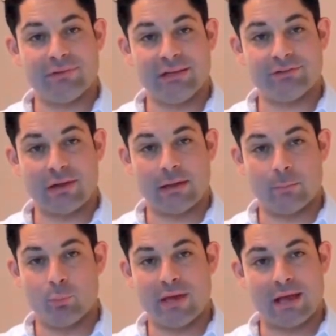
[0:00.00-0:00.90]
of each
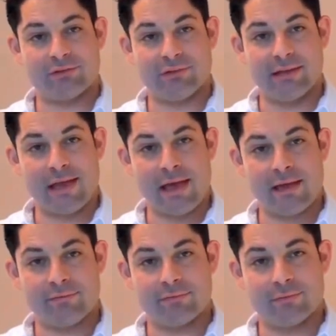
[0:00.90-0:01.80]
item we actually
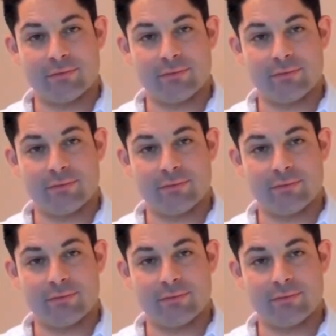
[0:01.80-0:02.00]
have.